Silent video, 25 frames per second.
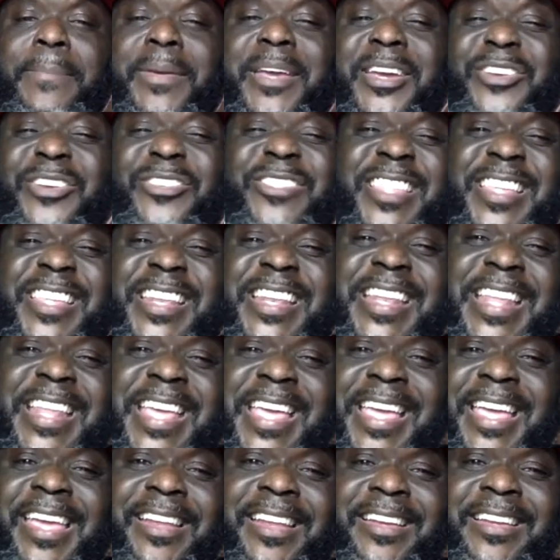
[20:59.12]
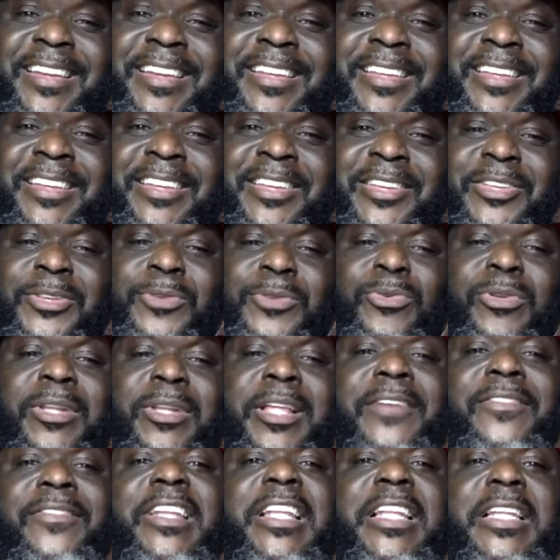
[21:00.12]
But bigger than that, you
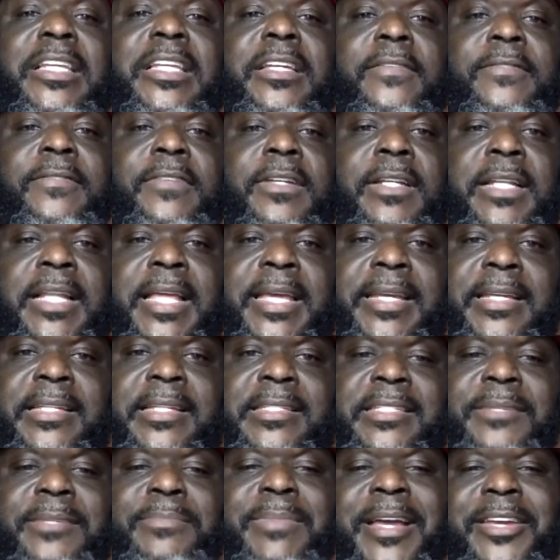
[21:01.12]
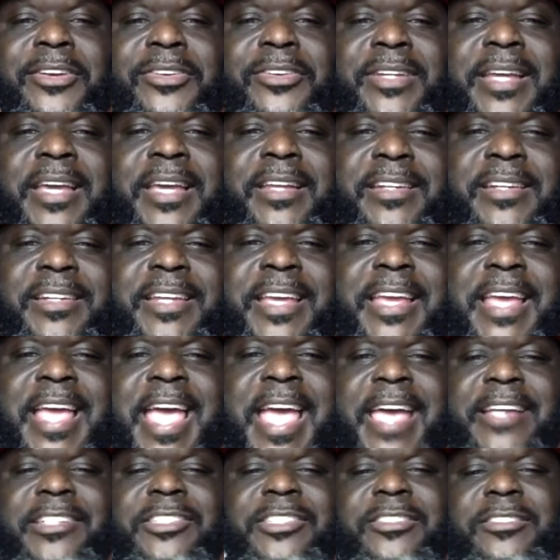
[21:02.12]
will have lived a legacy by your day to
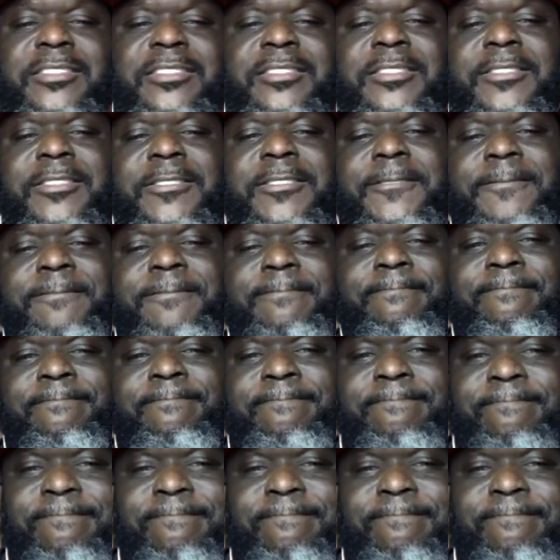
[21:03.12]
day actions.